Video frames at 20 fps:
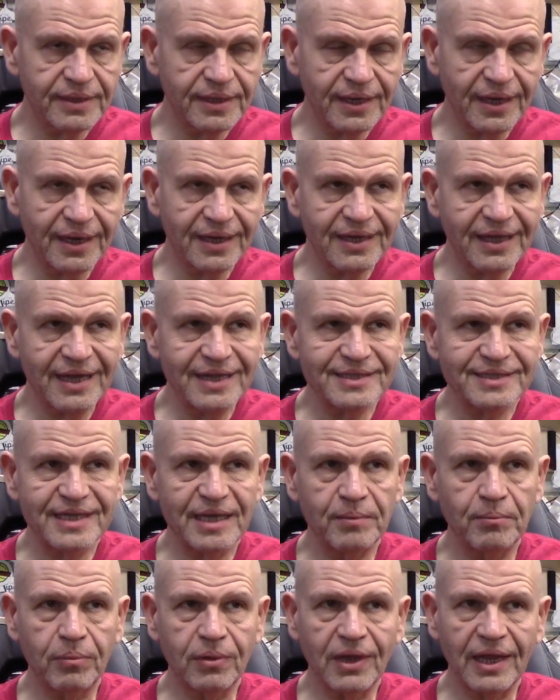I can't say
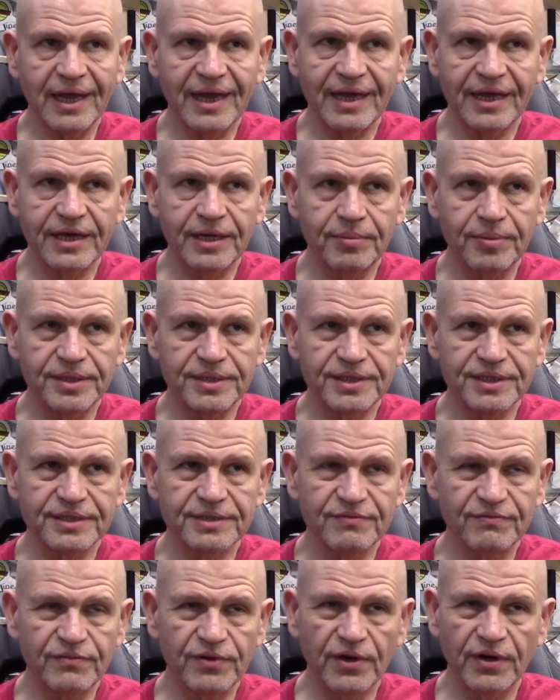bland, but
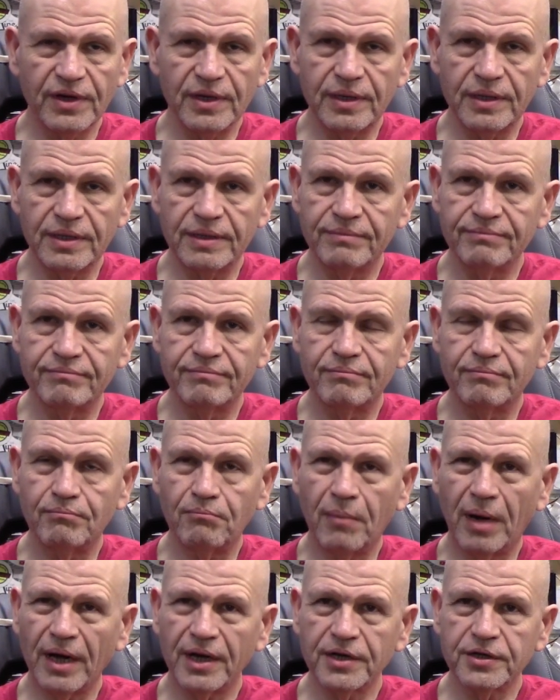just very
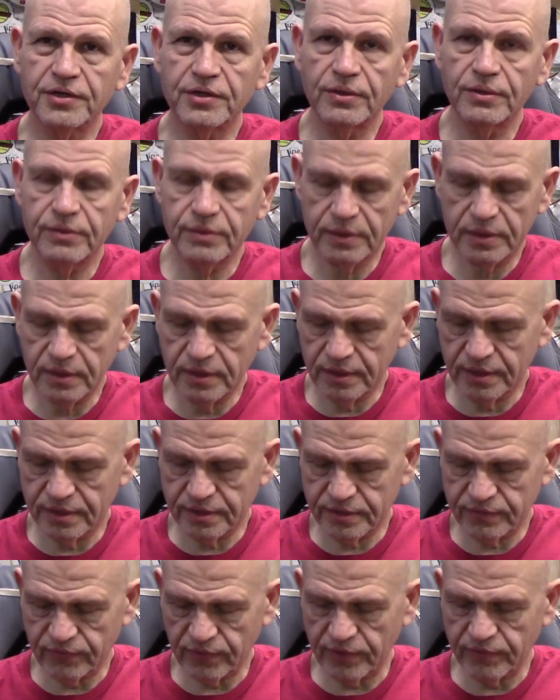monotone in
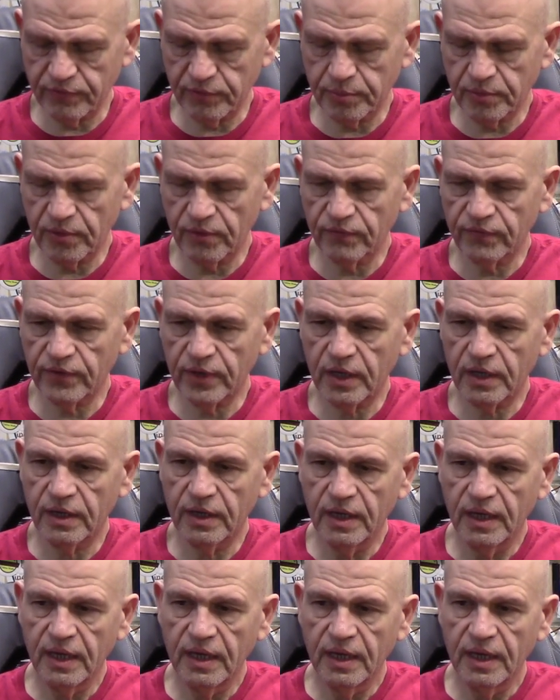its flavor profile.
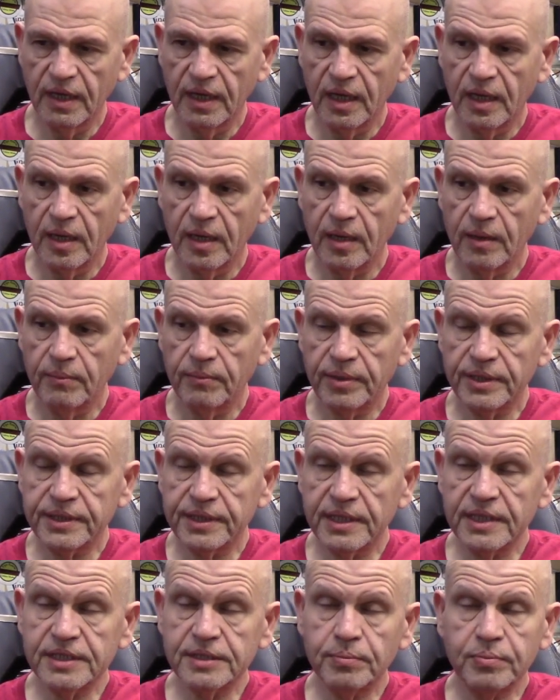But
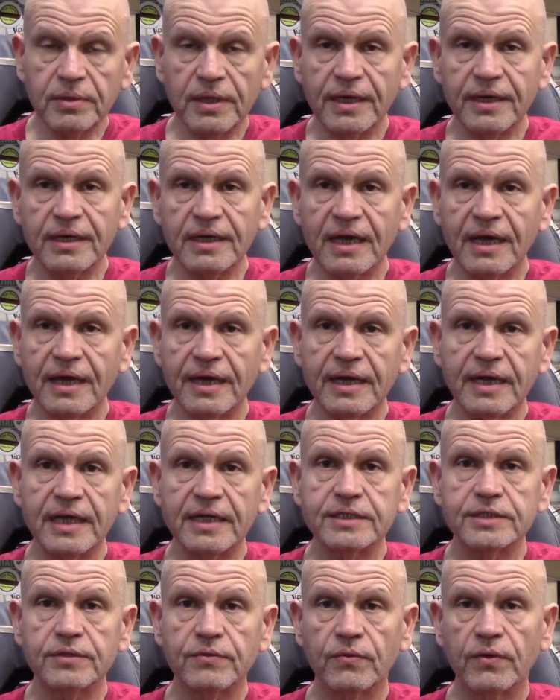this blend kind of
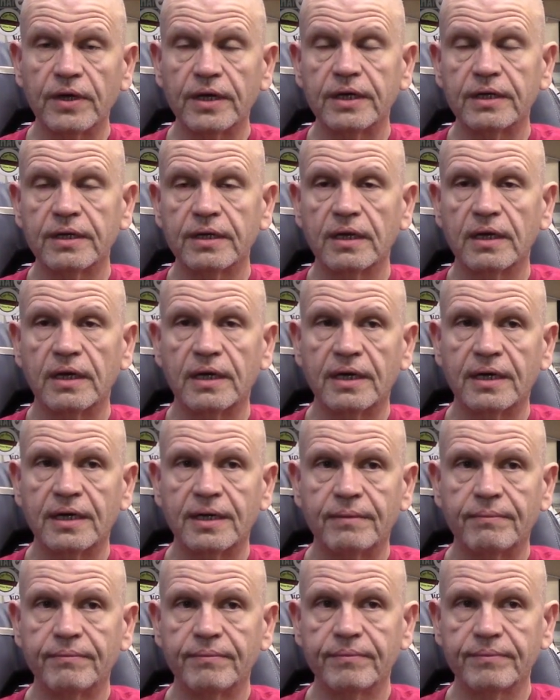gets it right.
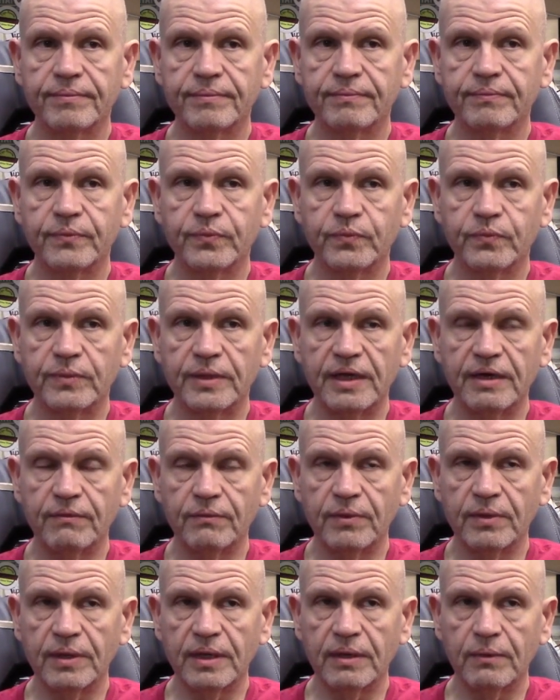Um, it,
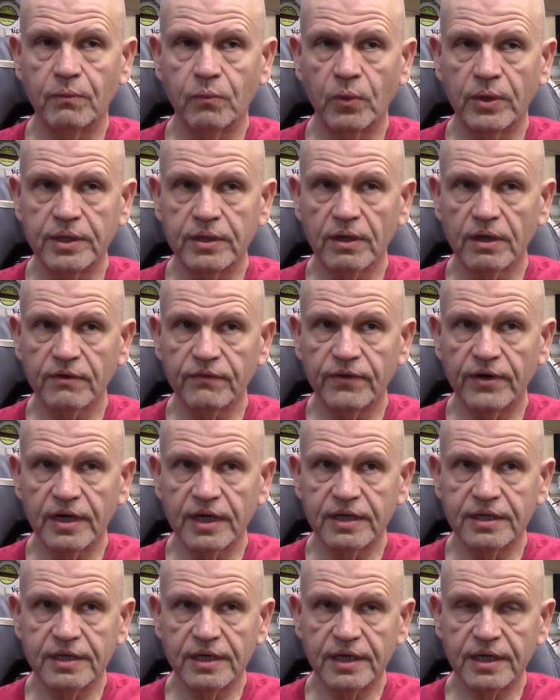it, when dark-fired
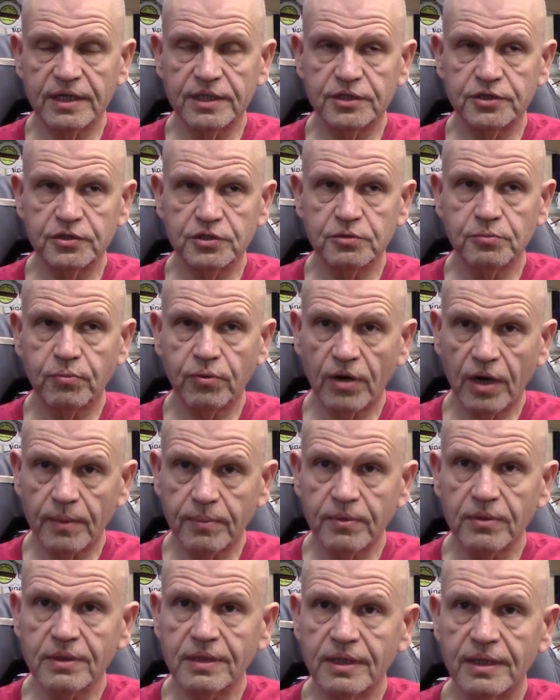Kentucky is used
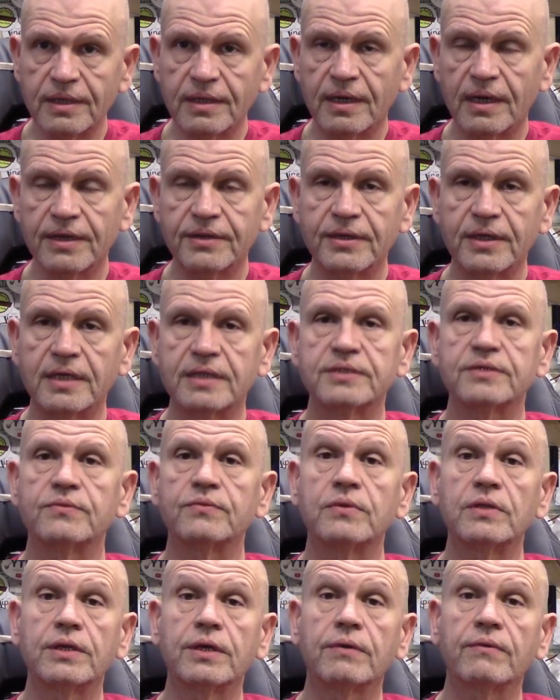properly, I think it's a
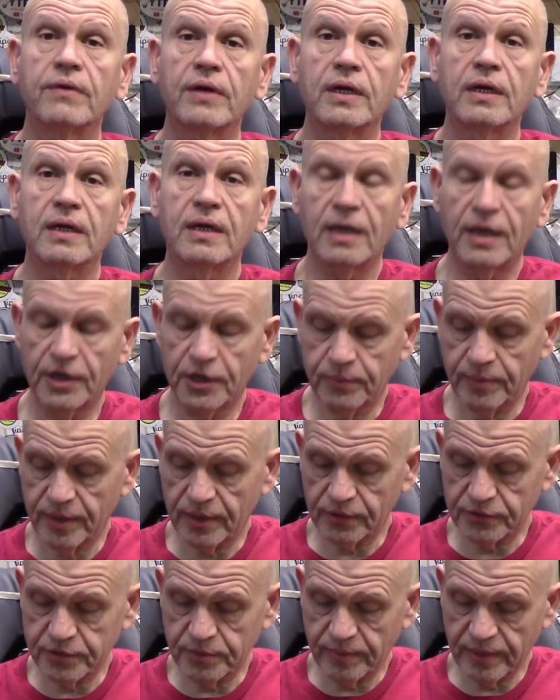really great
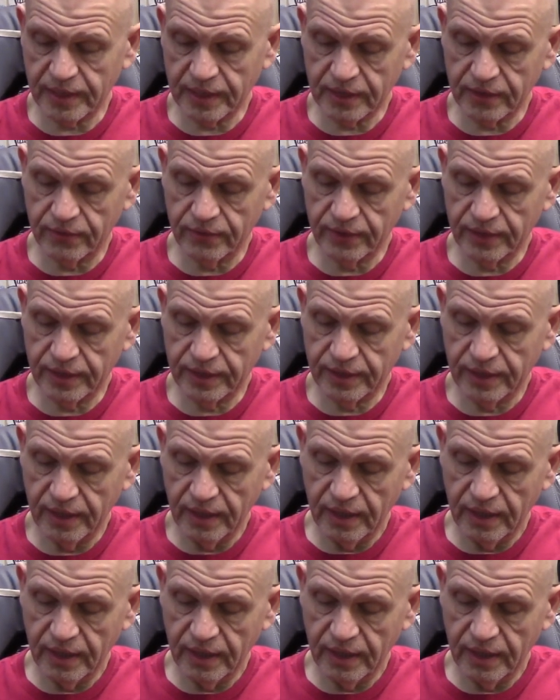condimental tobacco, and